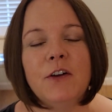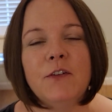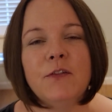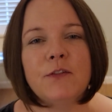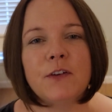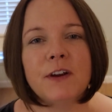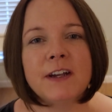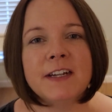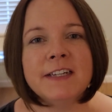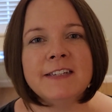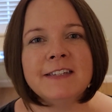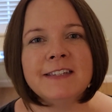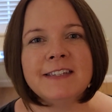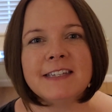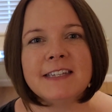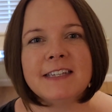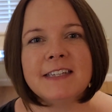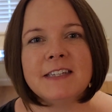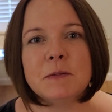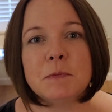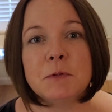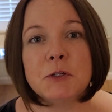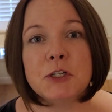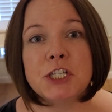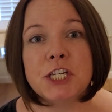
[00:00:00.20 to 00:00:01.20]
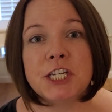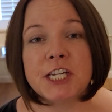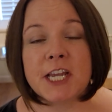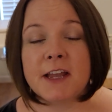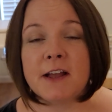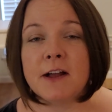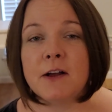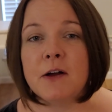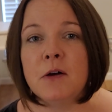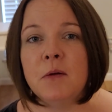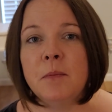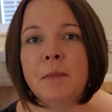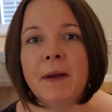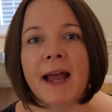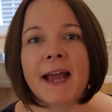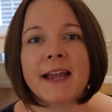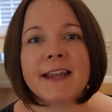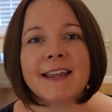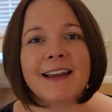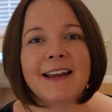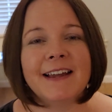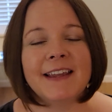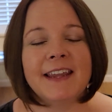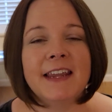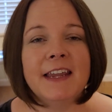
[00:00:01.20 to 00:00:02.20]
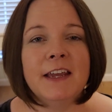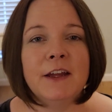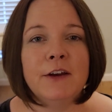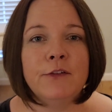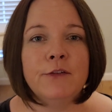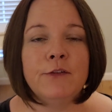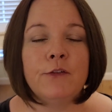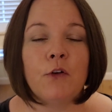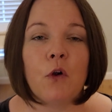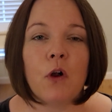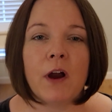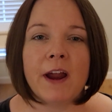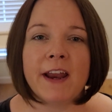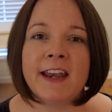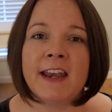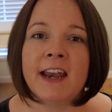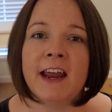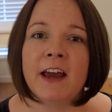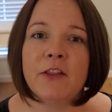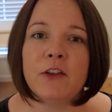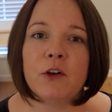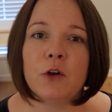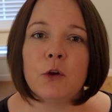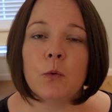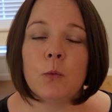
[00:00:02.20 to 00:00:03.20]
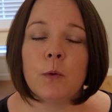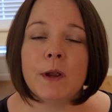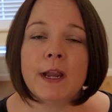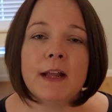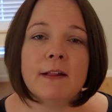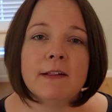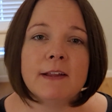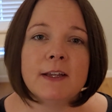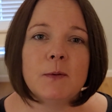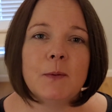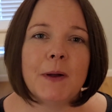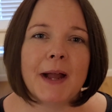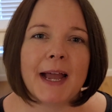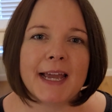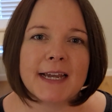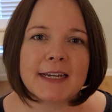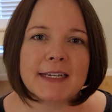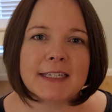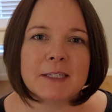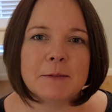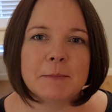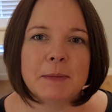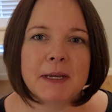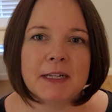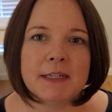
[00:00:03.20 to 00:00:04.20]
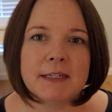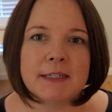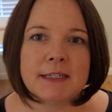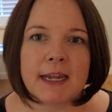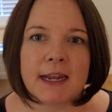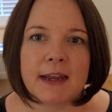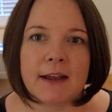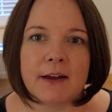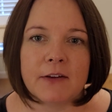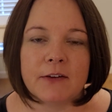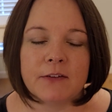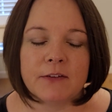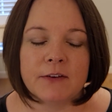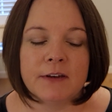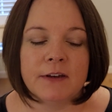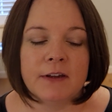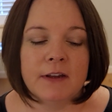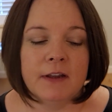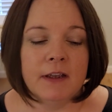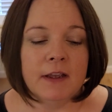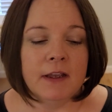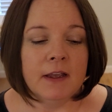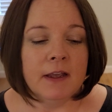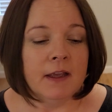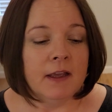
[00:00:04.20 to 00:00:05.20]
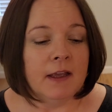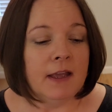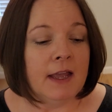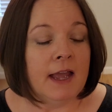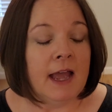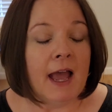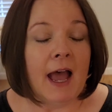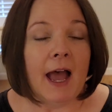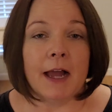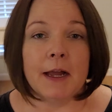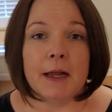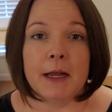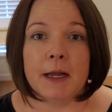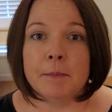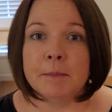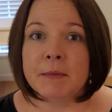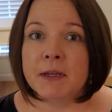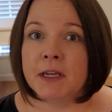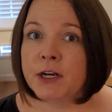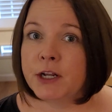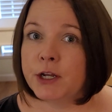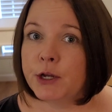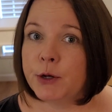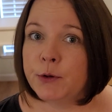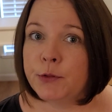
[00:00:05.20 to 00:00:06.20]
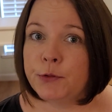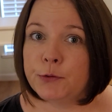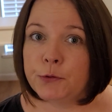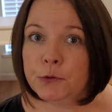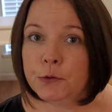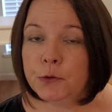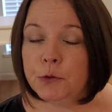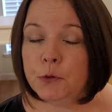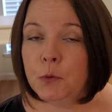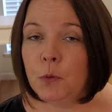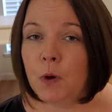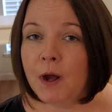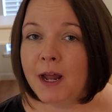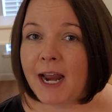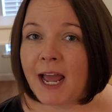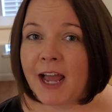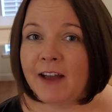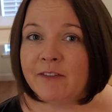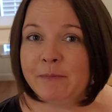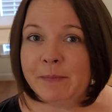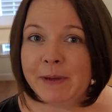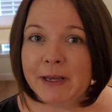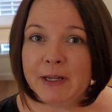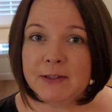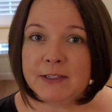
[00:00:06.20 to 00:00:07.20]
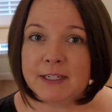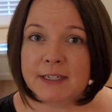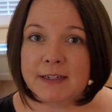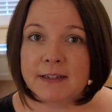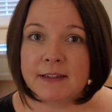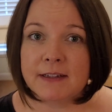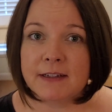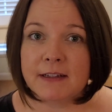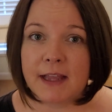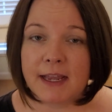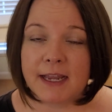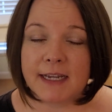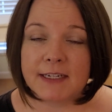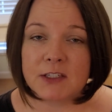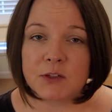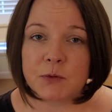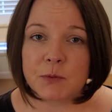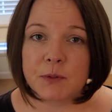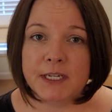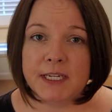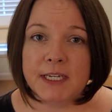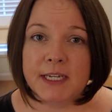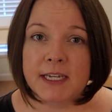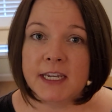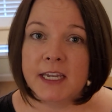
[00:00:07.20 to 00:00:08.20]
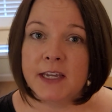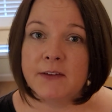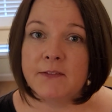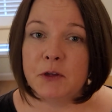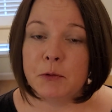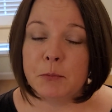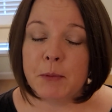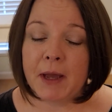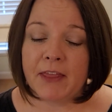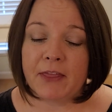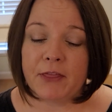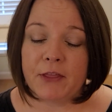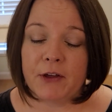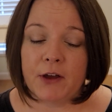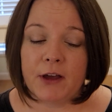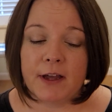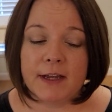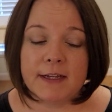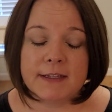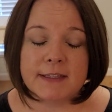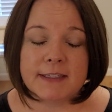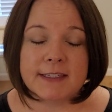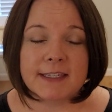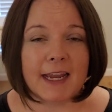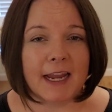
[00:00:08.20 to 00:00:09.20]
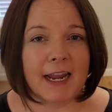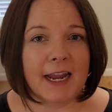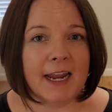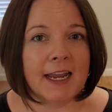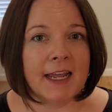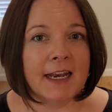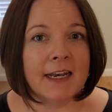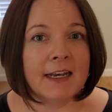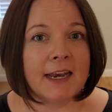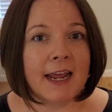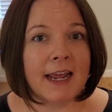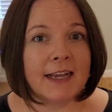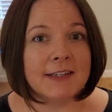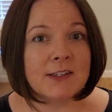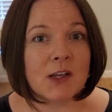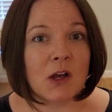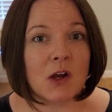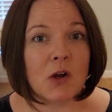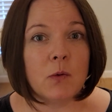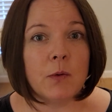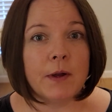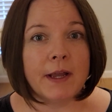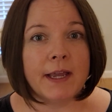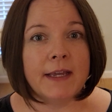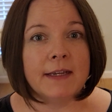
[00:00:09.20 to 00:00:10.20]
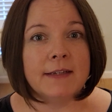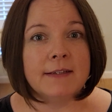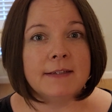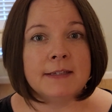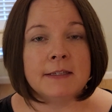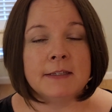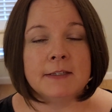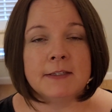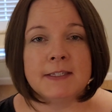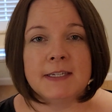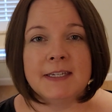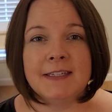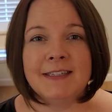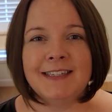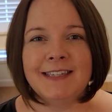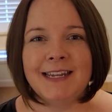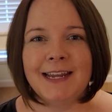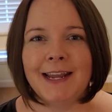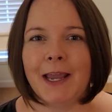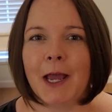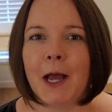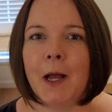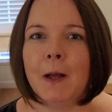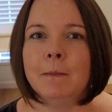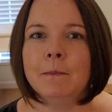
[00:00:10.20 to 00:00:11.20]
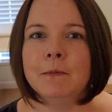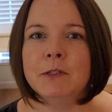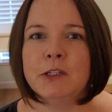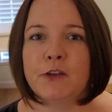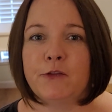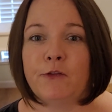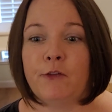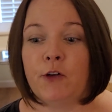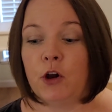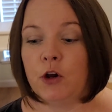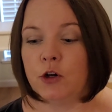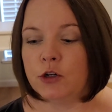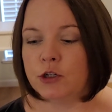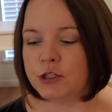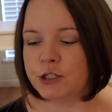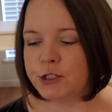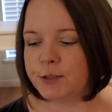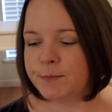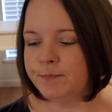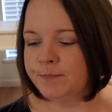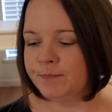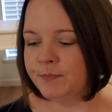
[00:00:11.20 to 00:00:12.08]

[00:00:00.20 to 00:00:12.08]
friends, it's Michelle back again for another weekly wax meltdown. I'm going to go through what I've melted in the last week and give you my thoughts, and as always, Scentsy comes first.